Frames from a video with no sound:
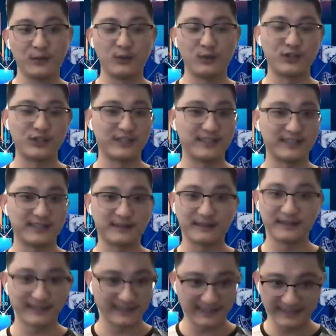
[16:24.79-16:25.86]
which is
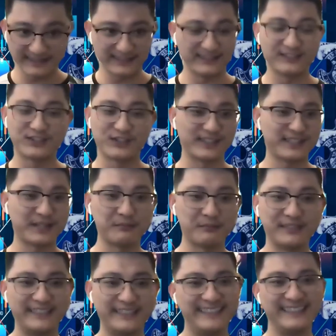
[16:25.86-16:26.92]
just
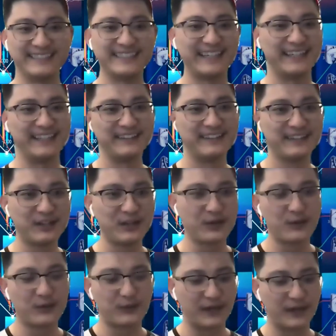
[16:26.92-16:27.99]
completely insane,
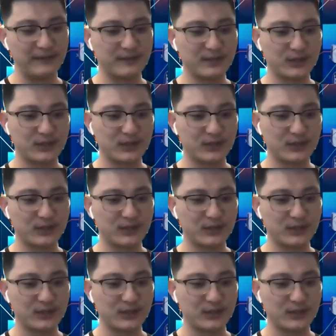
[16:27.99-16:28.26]
right?